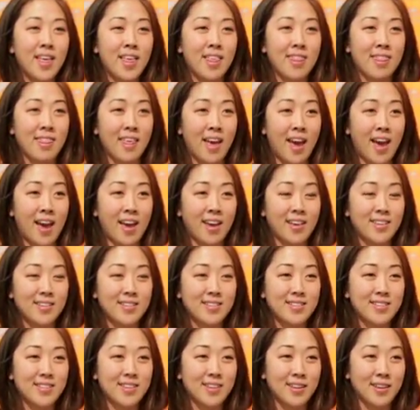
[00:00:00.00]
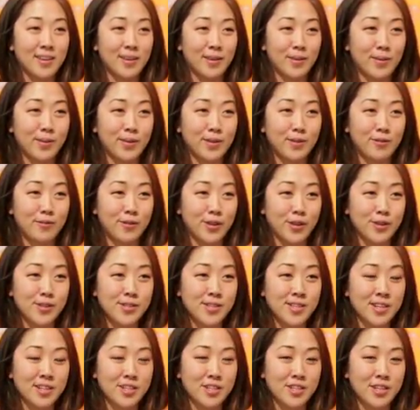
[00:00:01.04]
That when you first
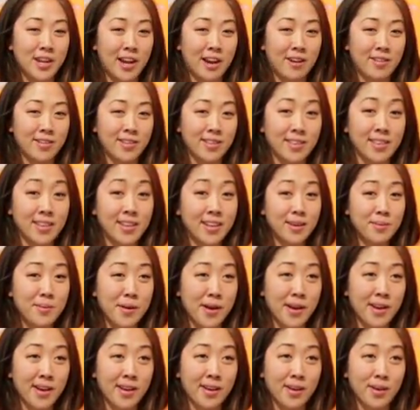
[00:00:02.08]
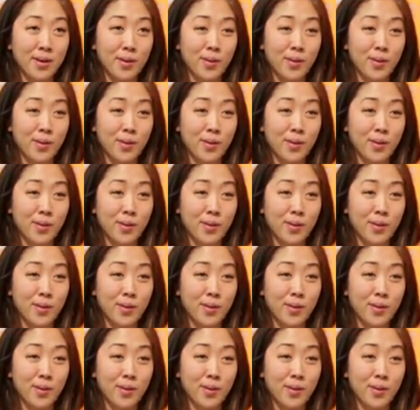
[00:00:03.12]
touch down in Lima,